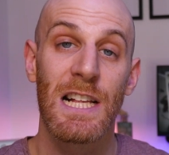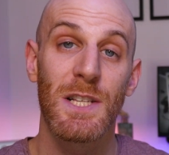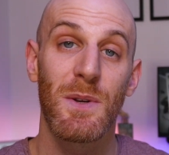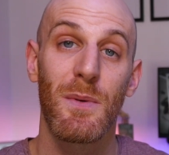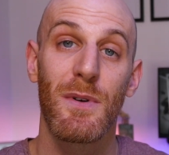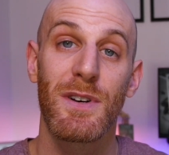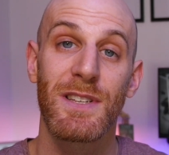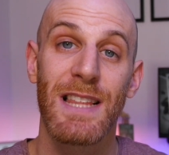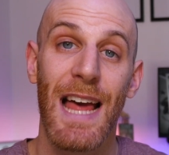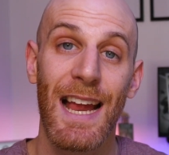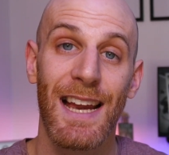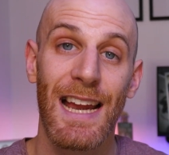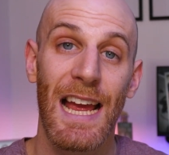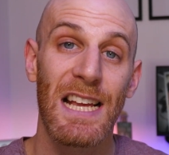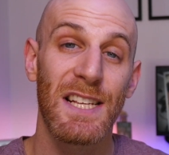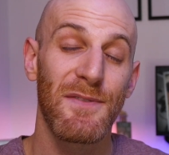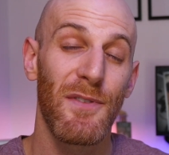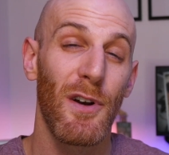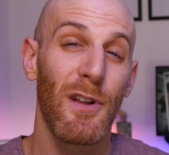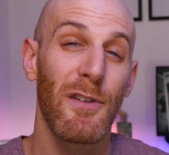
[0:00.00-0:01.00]
So whereas that
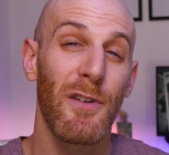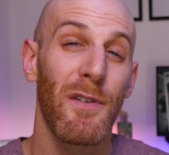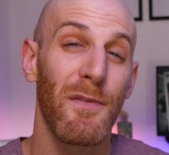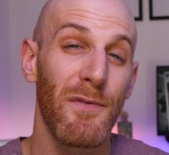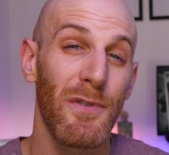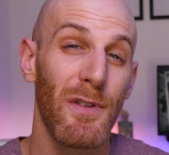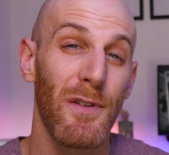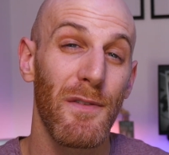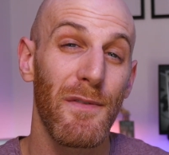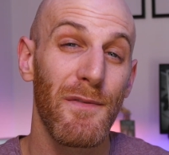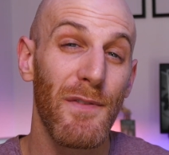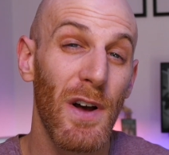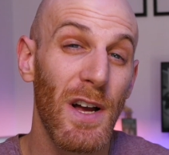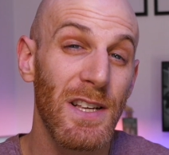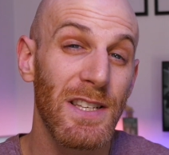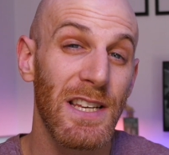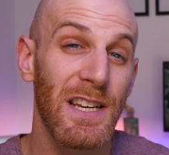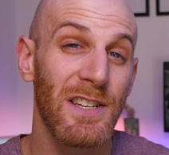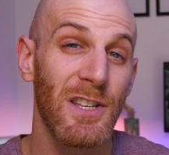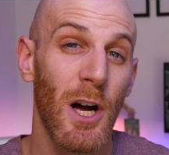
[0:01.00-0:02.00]
case follows on from the
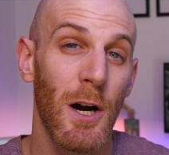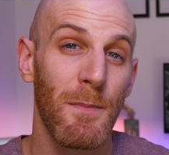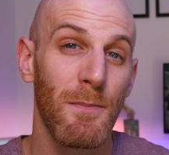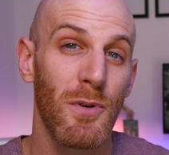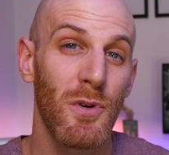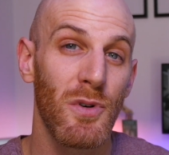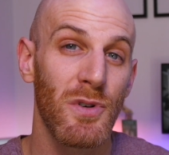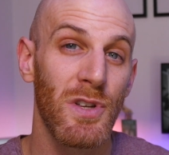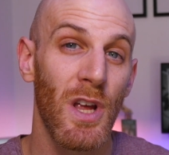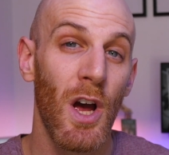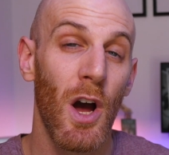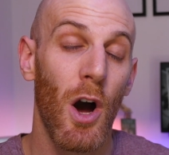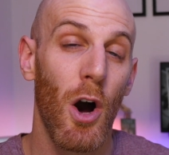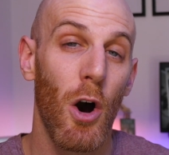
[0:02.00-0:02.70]
first examples